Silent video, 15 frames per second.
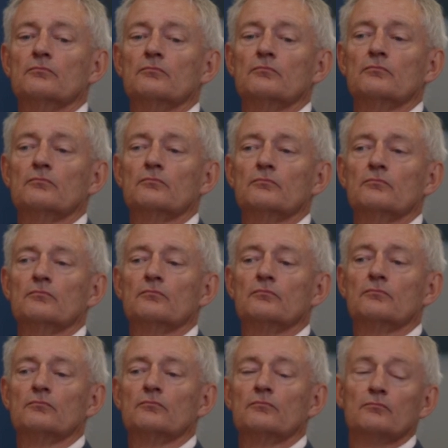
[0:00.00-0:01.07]

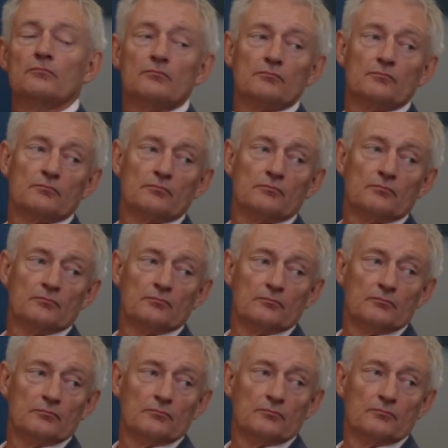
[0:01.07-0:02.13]

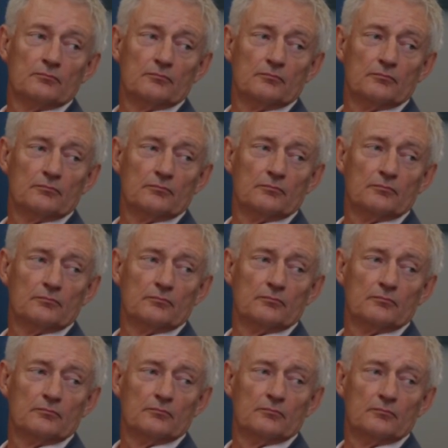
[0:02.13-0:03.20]

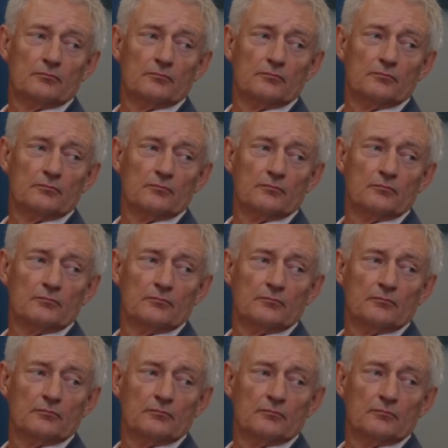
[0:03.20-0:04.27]

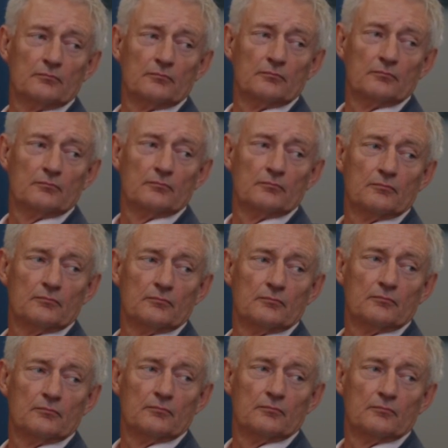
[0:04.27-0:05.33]

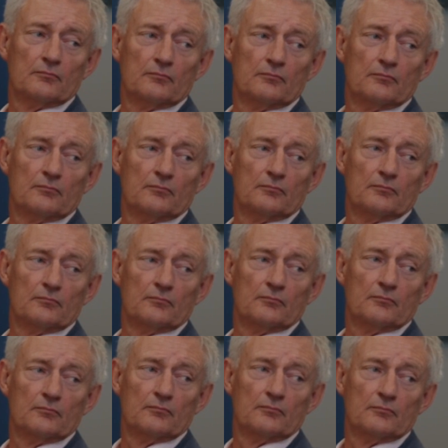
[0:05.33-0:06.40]

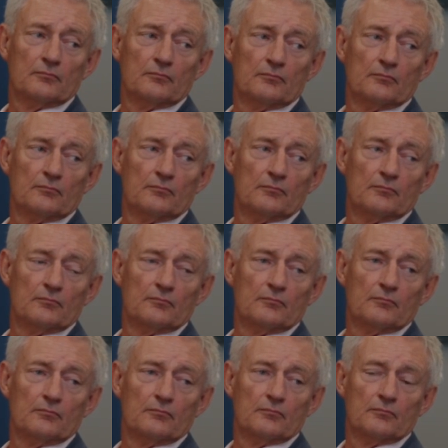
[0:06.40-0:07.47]

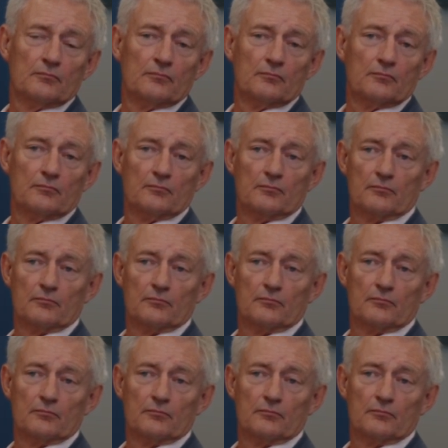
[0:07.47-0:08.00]
No words are spoken by the person on screen.